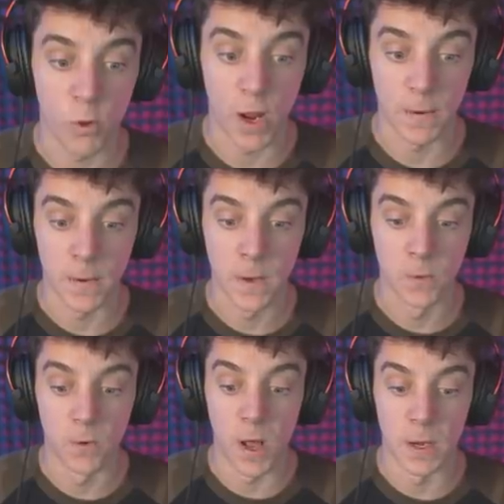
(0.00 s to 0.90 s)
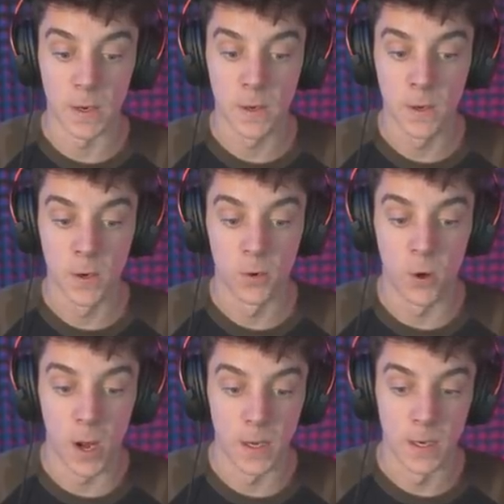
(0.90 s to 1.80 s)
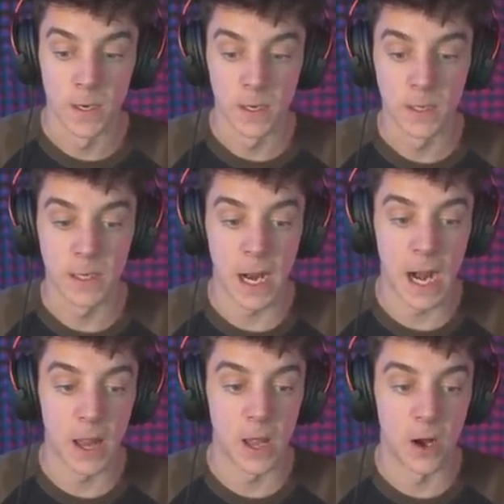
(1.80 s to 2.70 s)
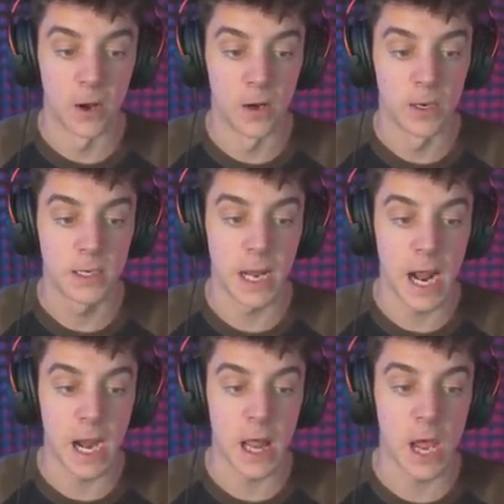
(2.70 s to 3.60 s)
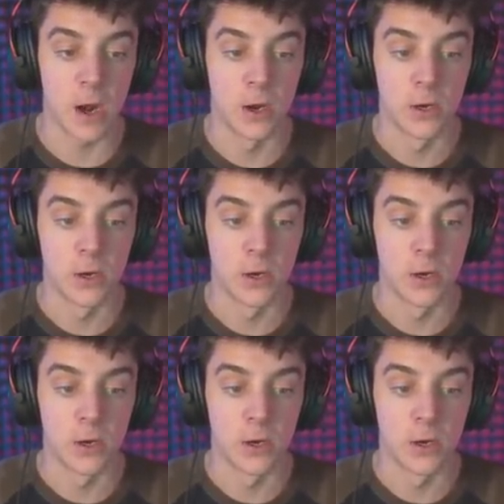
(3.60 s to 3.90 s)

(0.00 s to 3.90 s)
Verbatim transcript: Run, run, run. Get out of there. Get out of there.